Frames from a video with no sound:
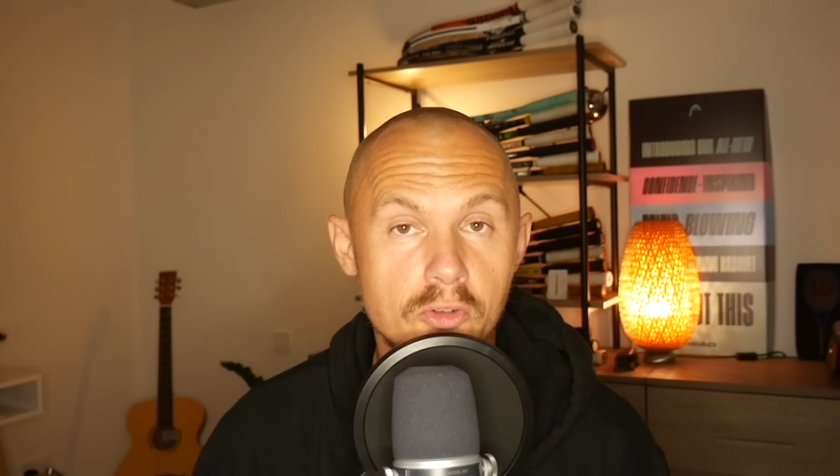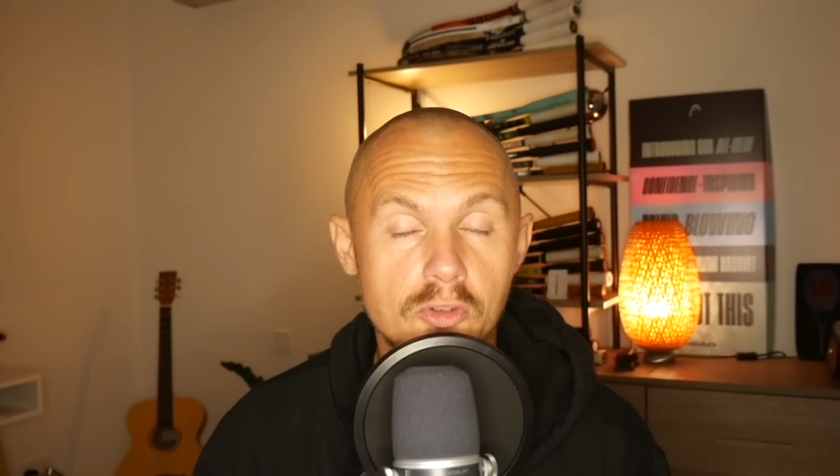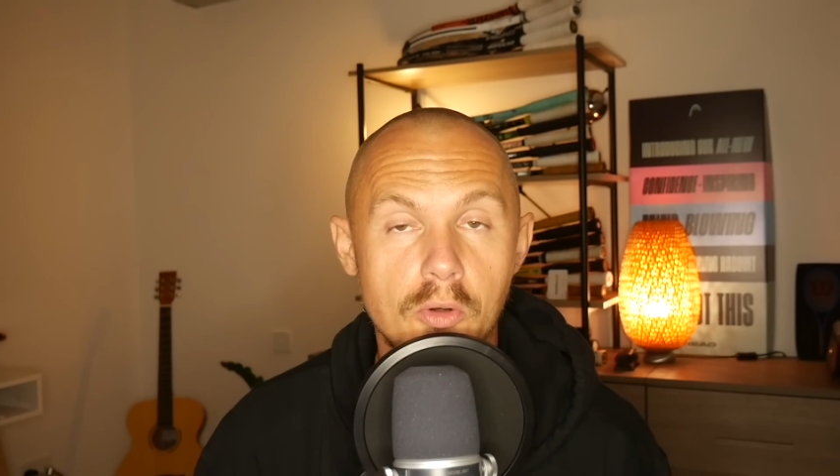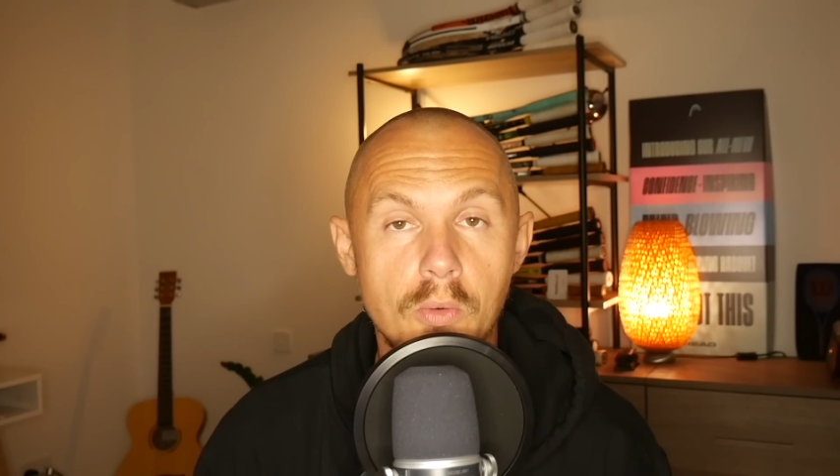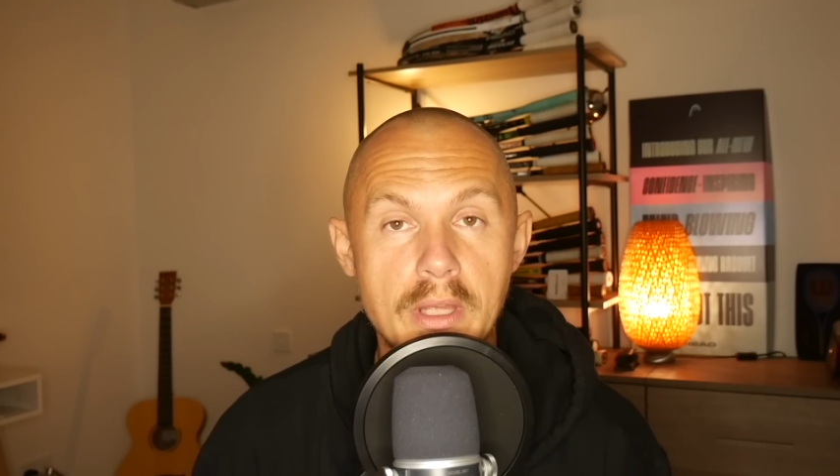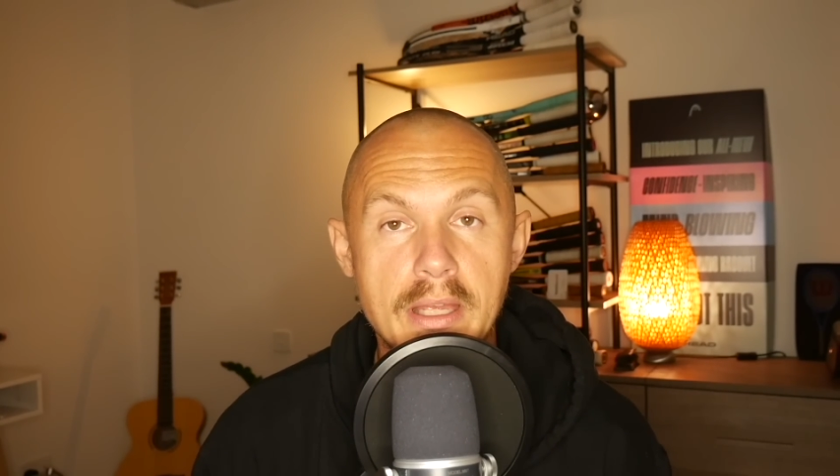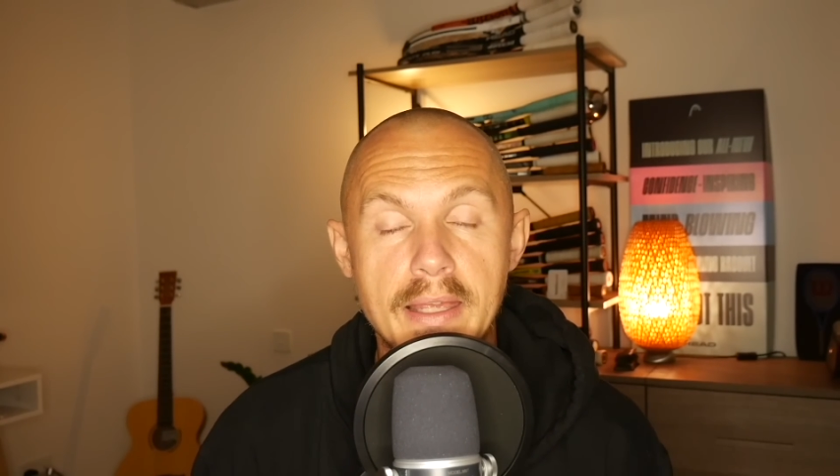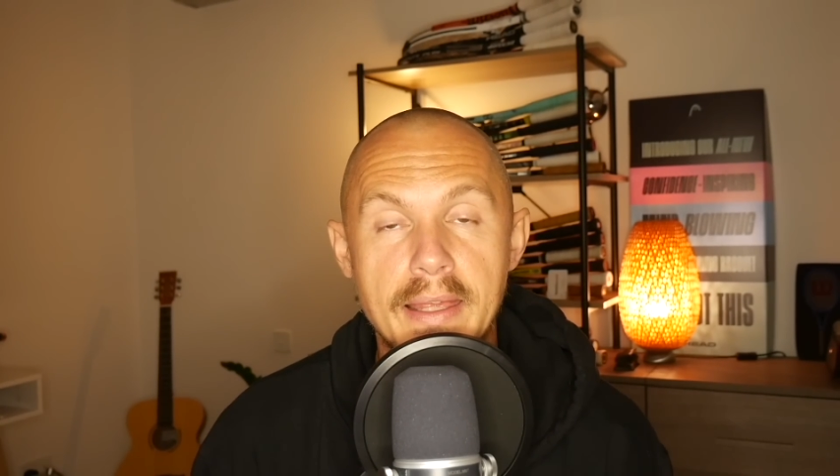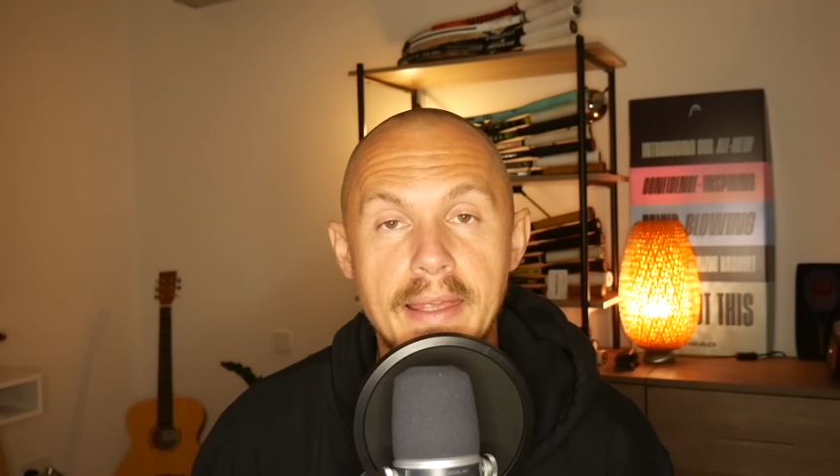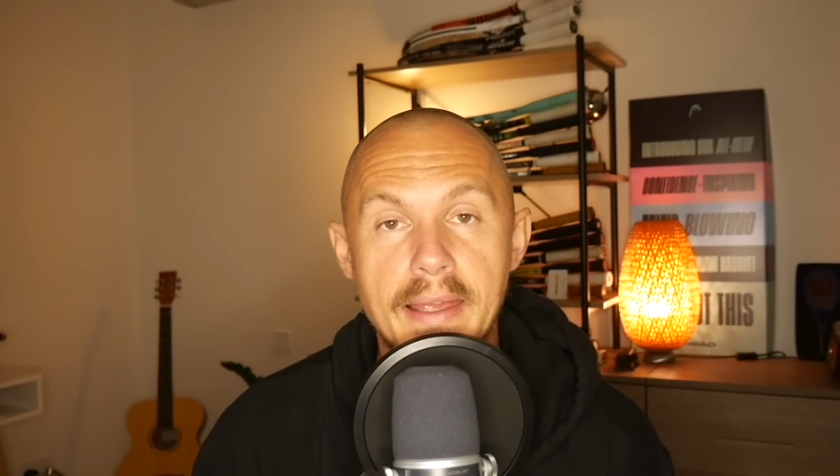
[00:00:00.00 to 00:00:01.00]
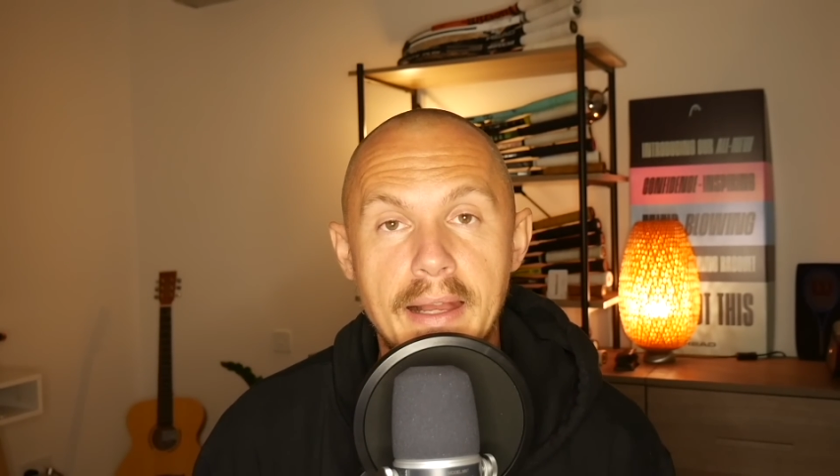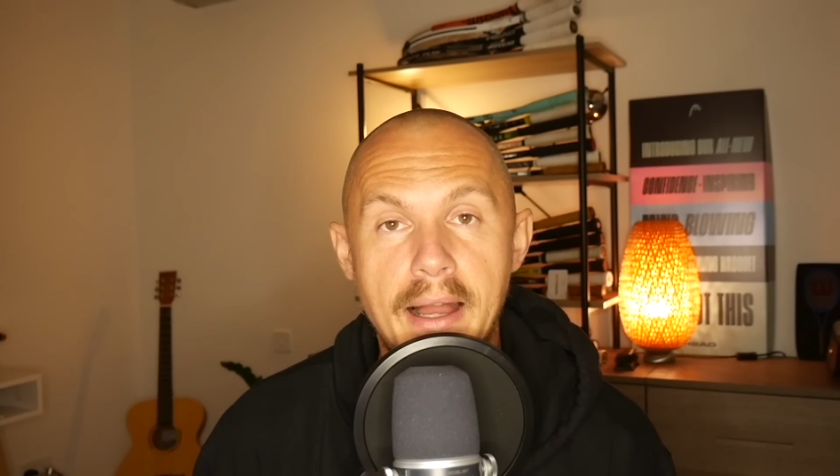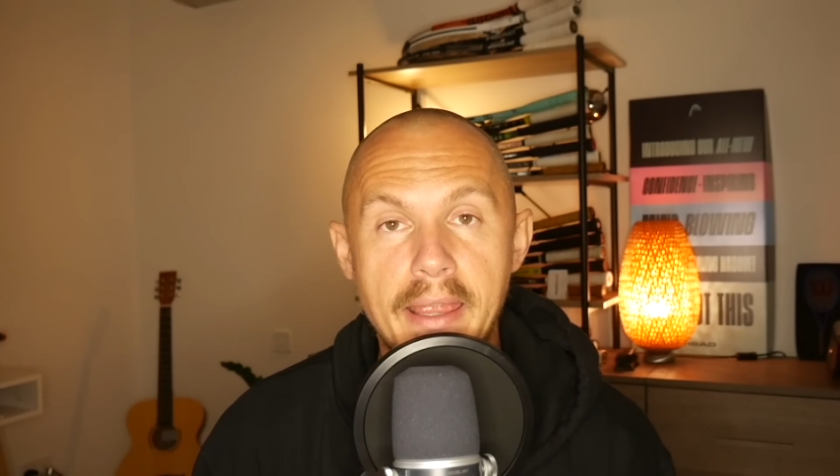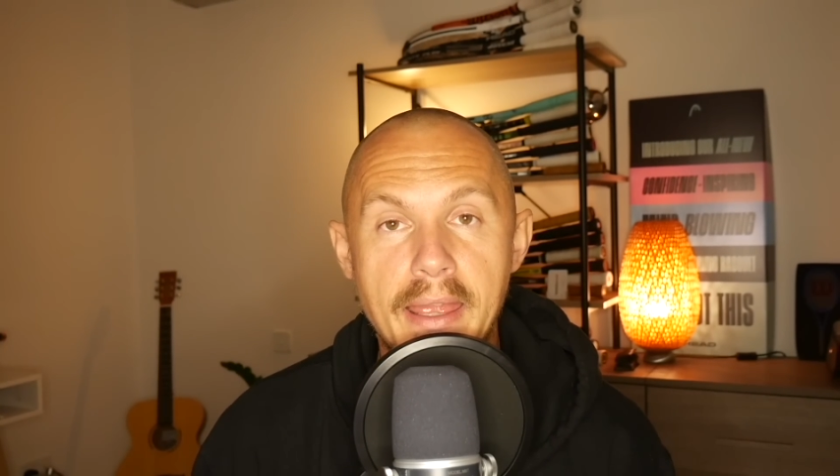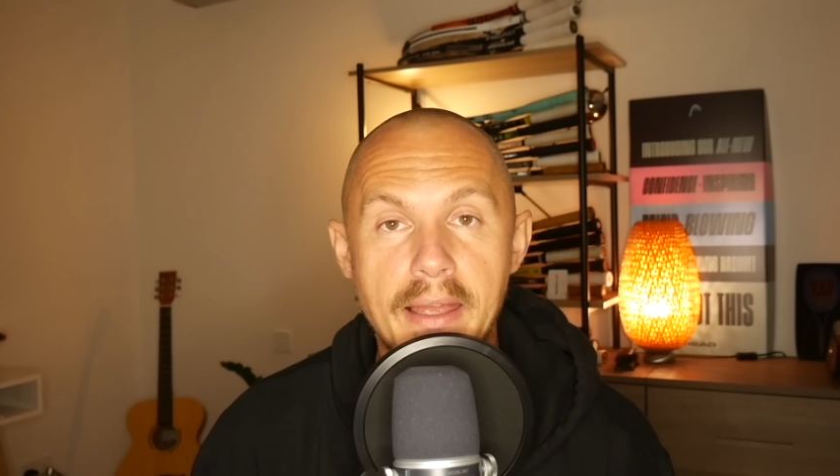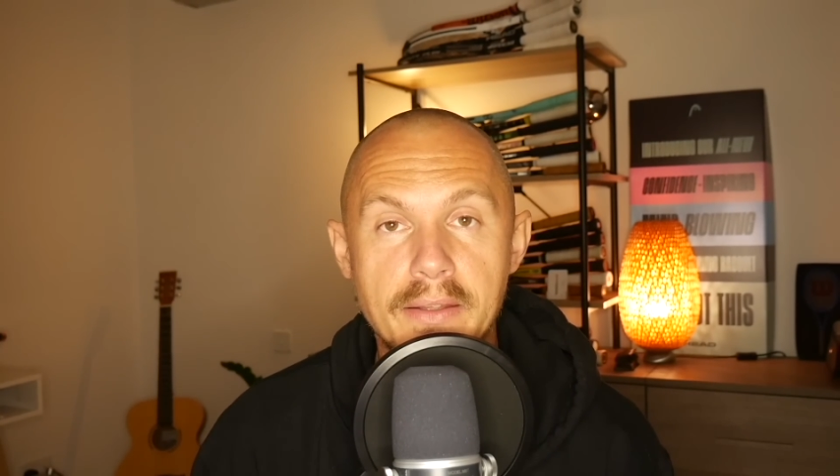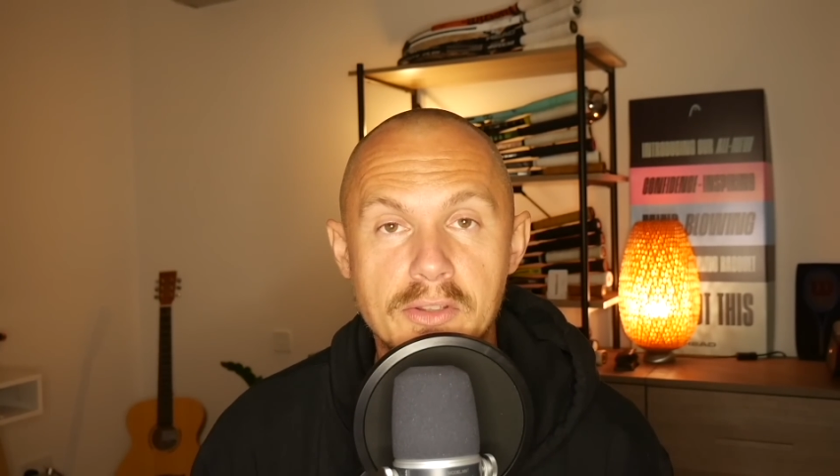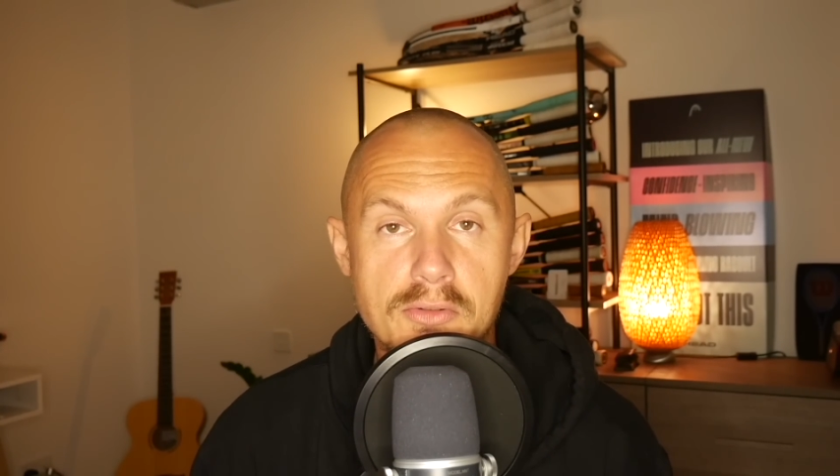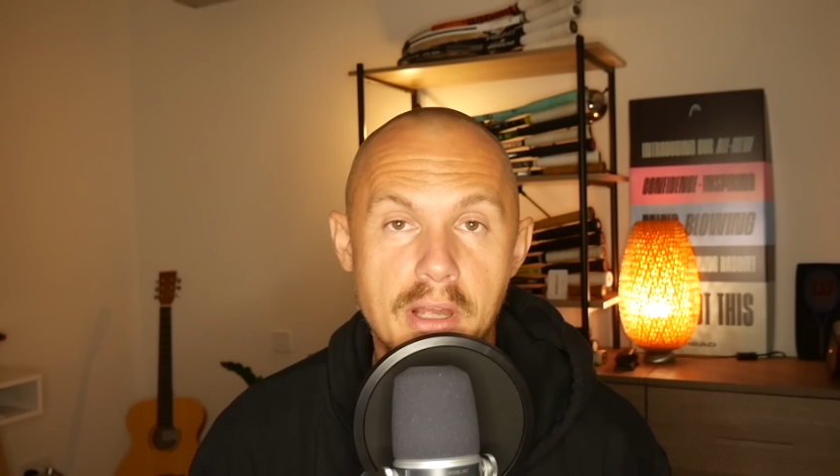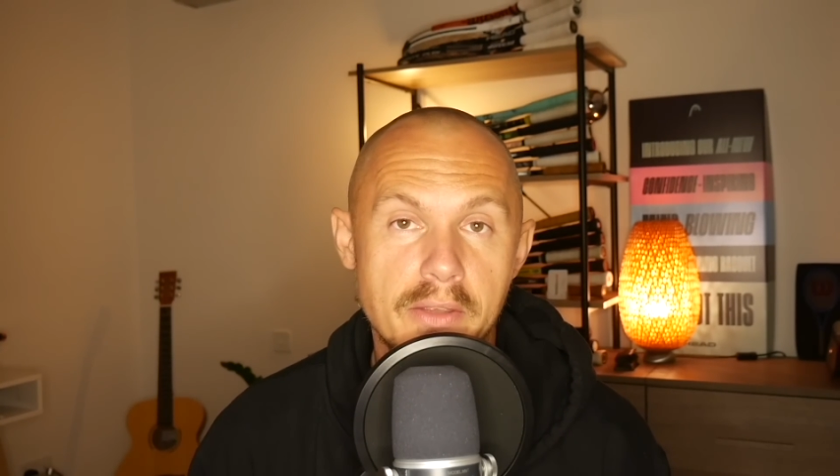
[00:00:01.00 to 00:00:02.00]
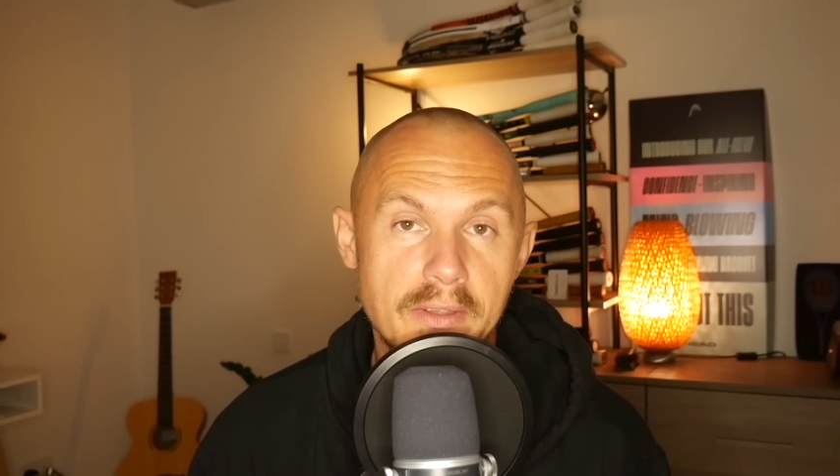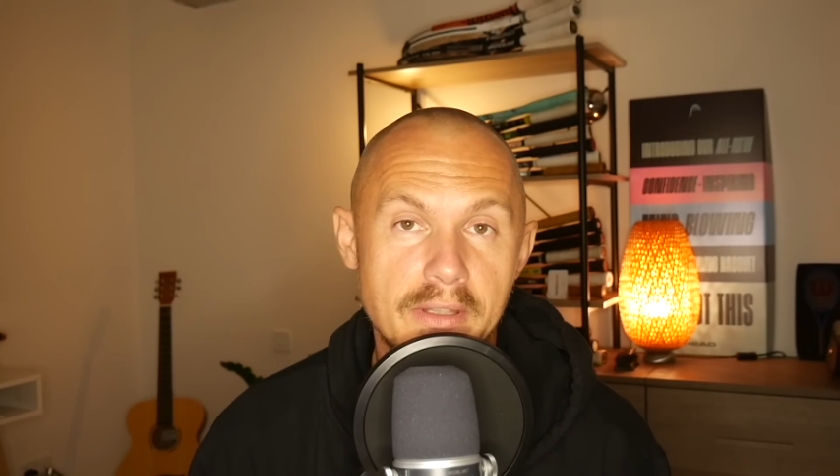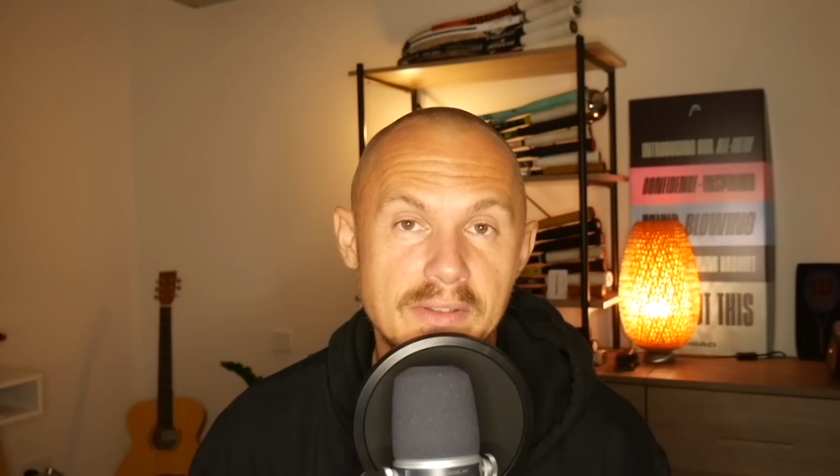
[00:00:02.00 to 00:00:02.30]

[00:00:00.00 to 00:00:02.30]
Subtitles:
So I had strung the